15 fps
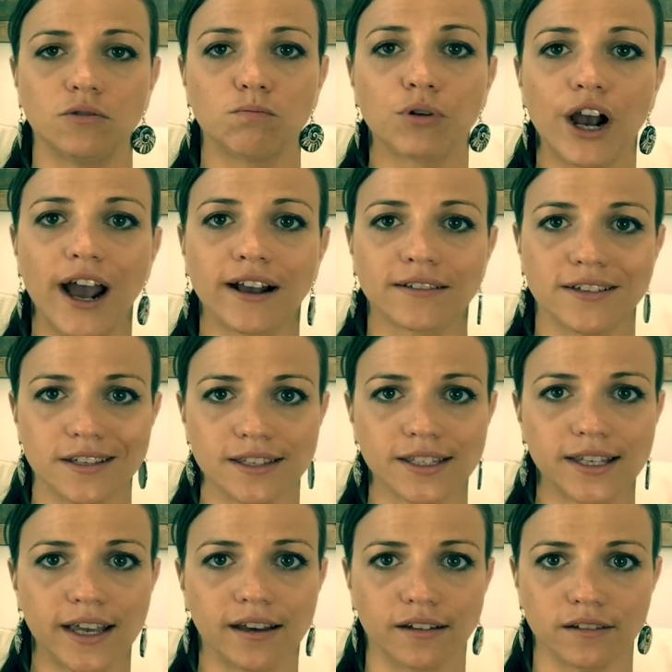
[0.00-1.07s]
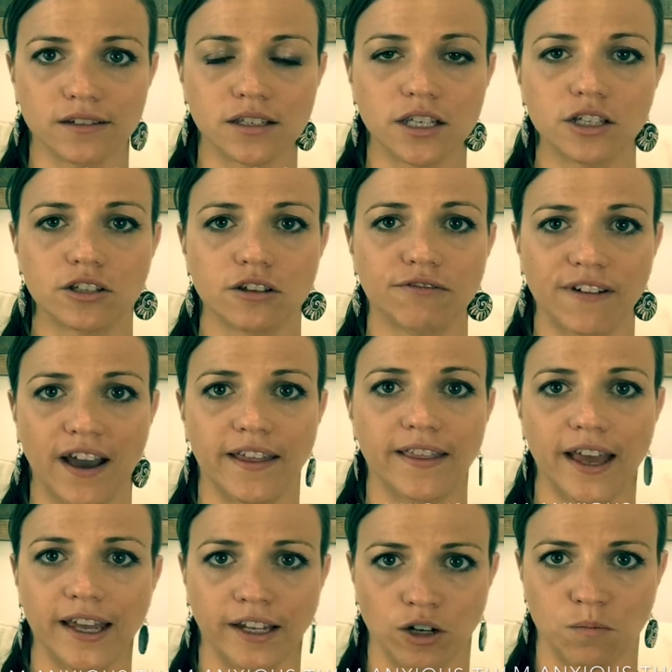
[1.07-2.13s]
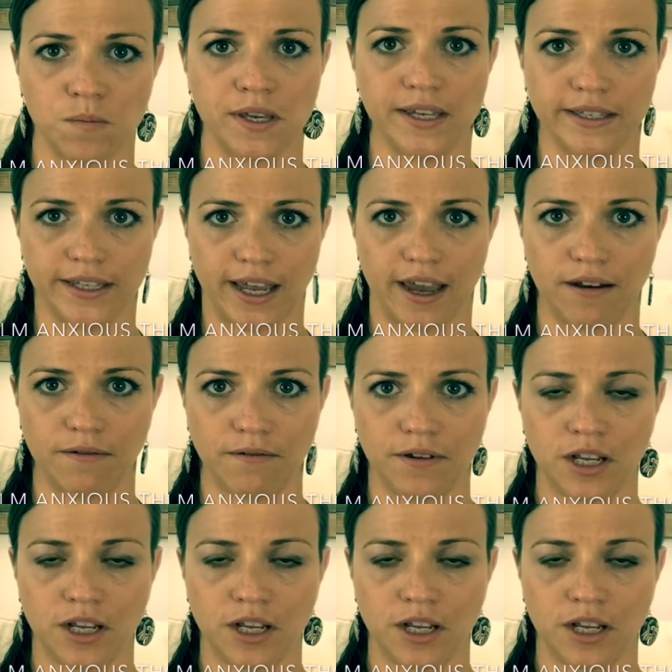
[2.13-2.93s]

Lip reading: practice skills to find that inner peace again.